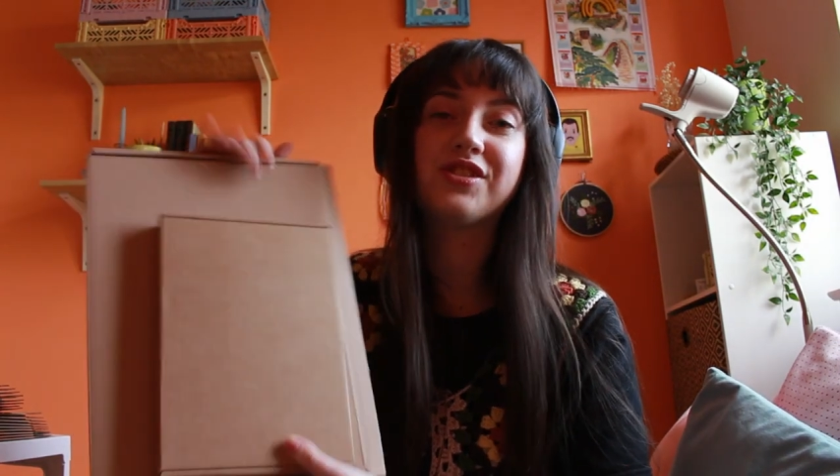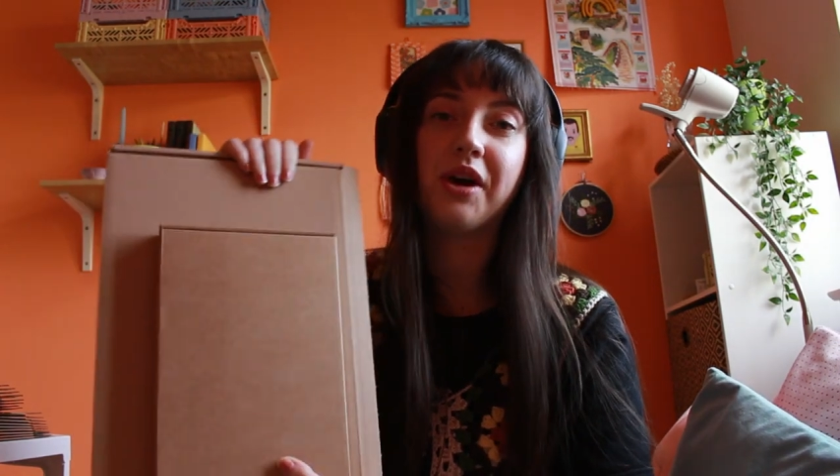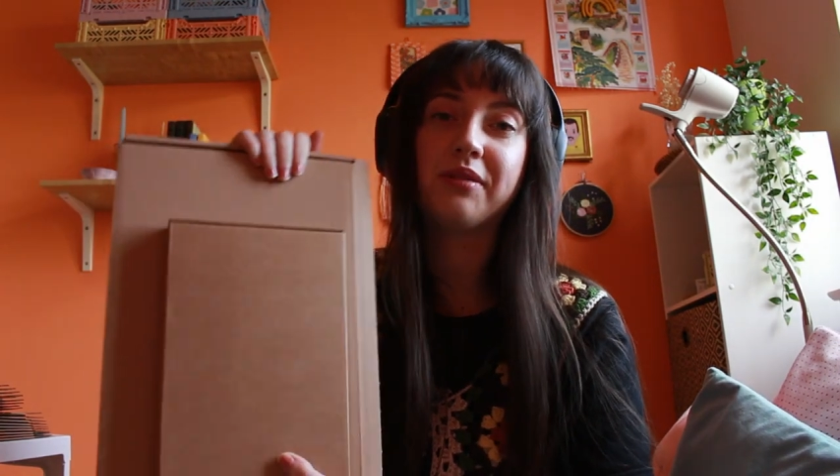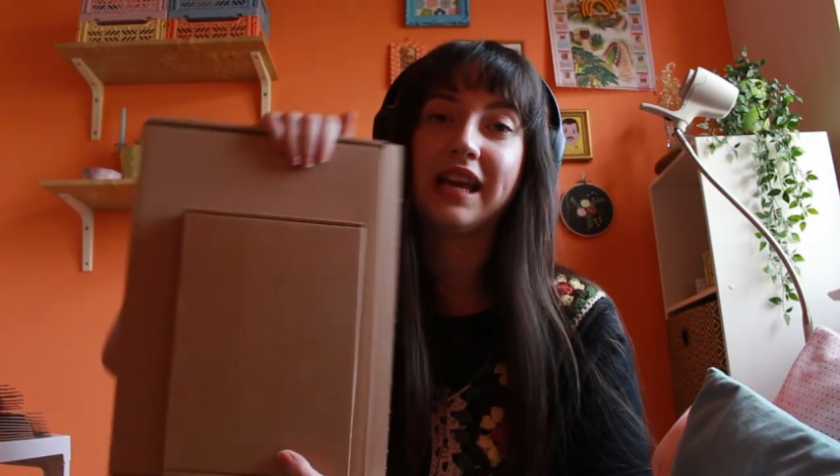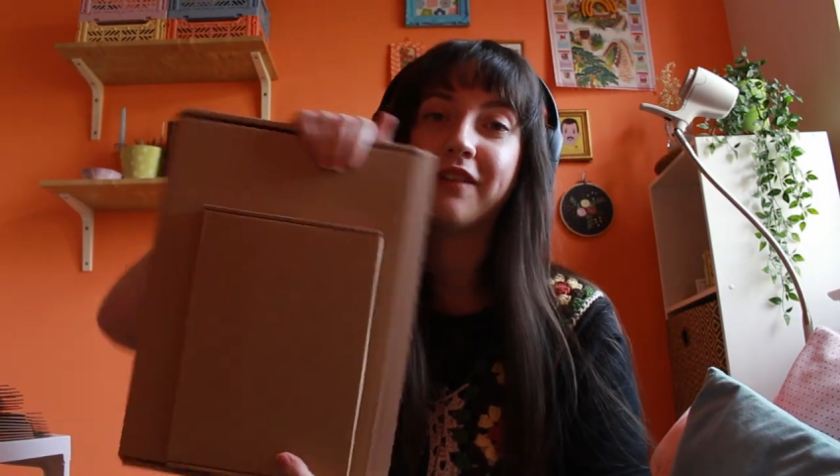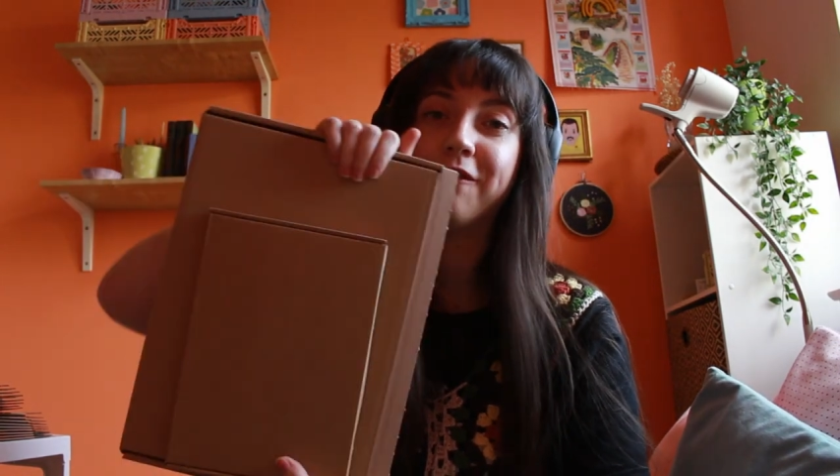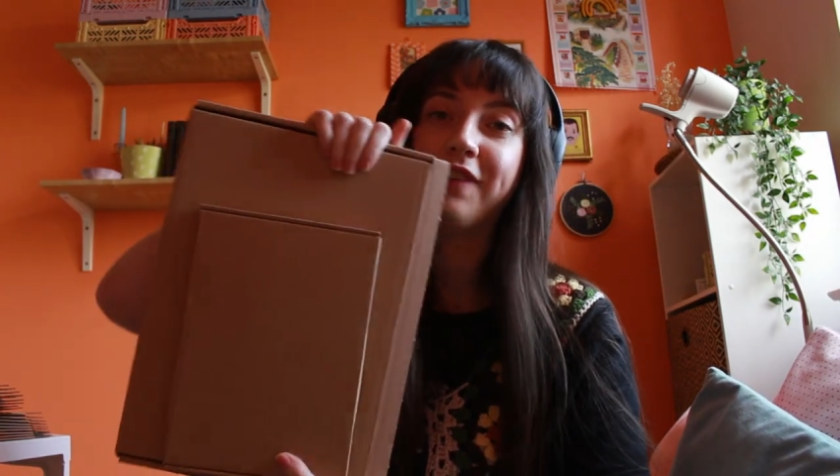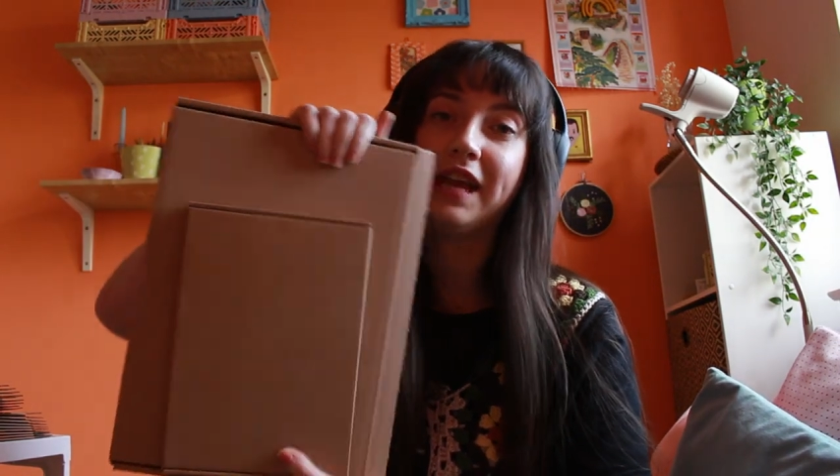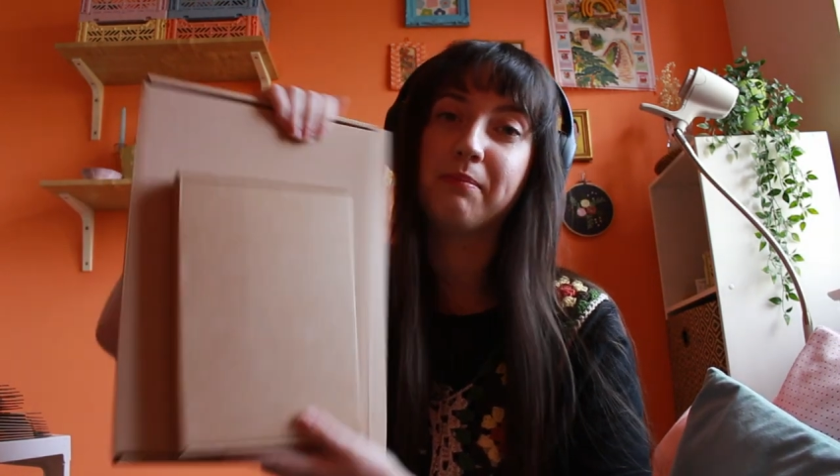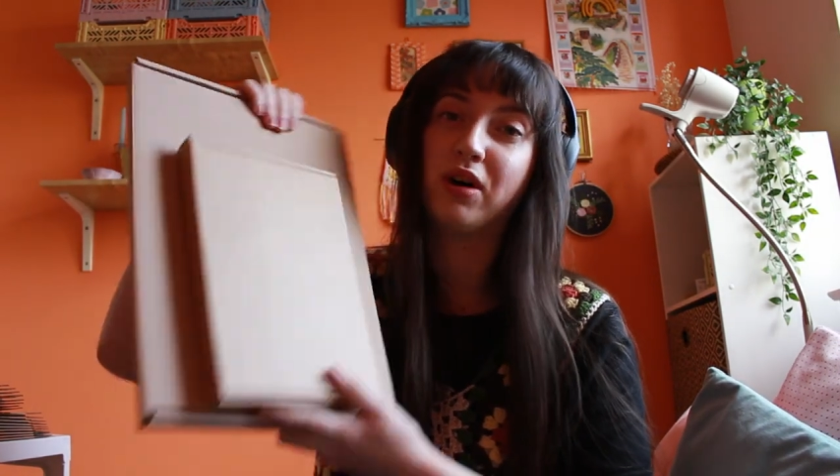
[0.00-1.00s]
so they can
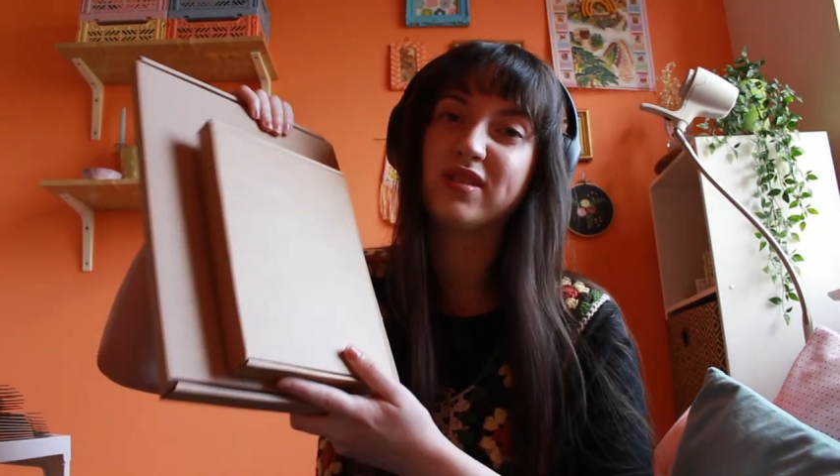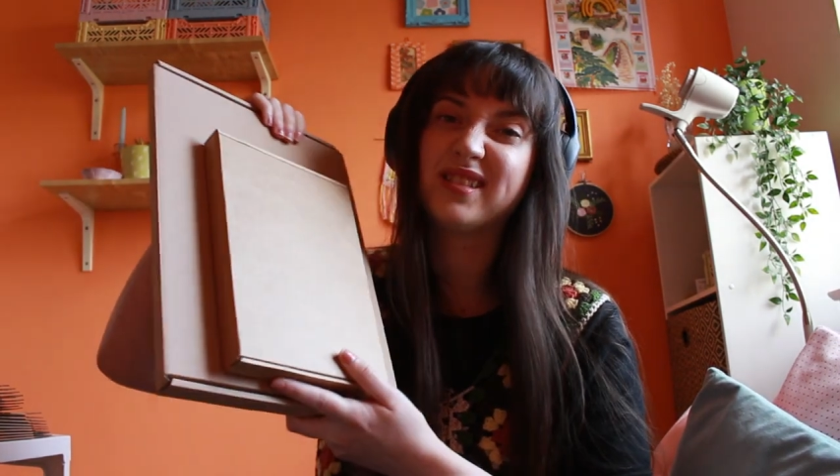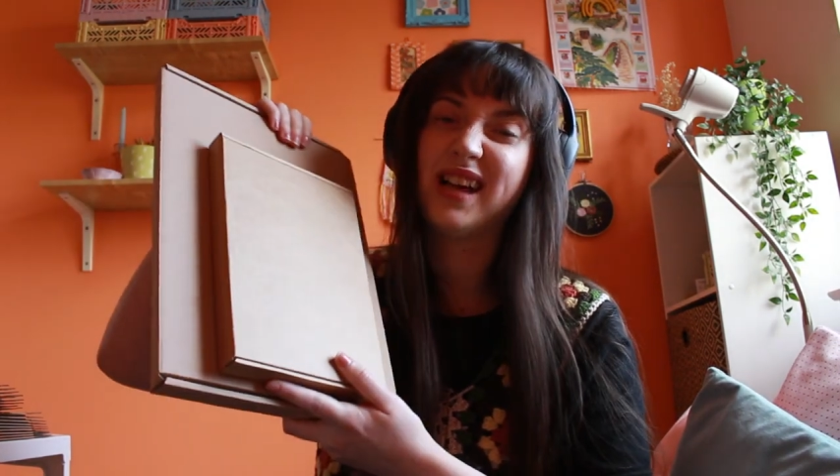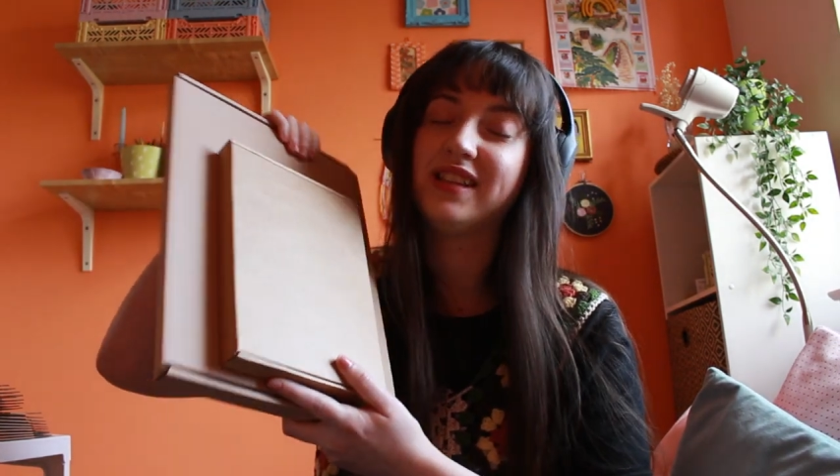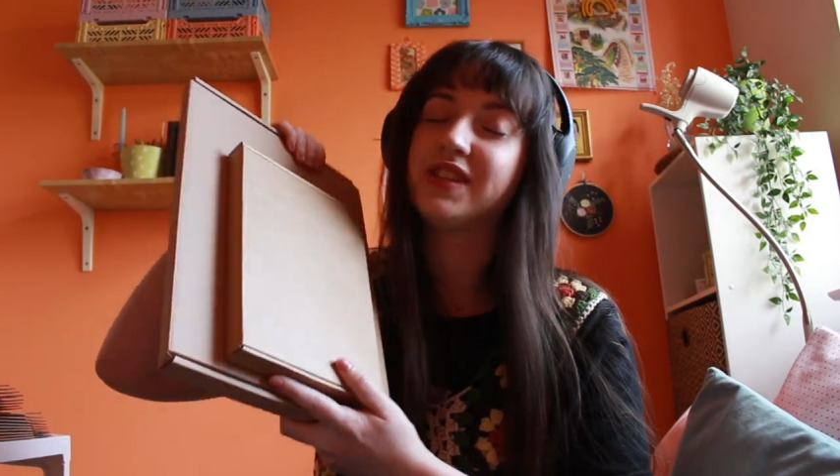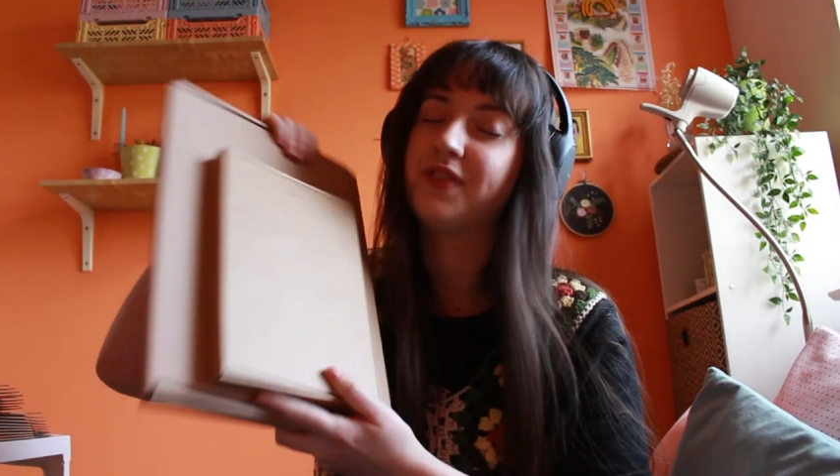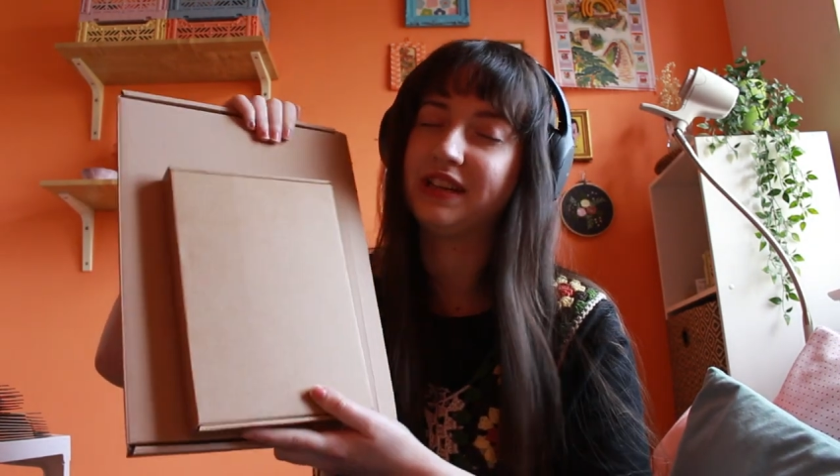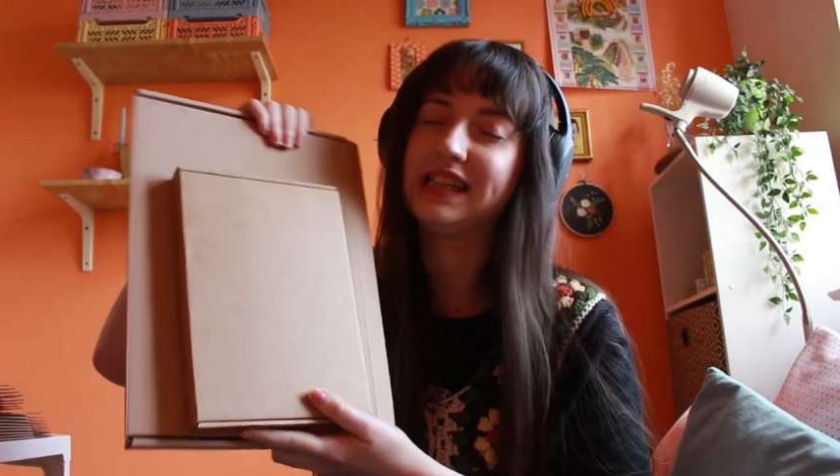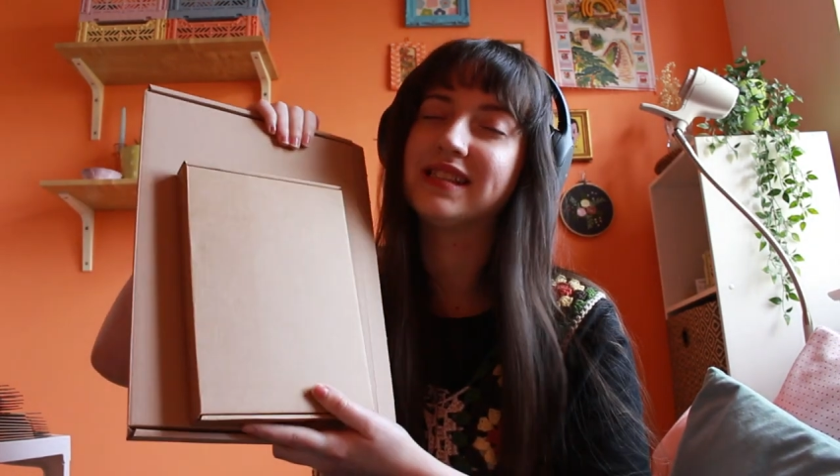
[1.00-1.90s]
fit in boxes like this very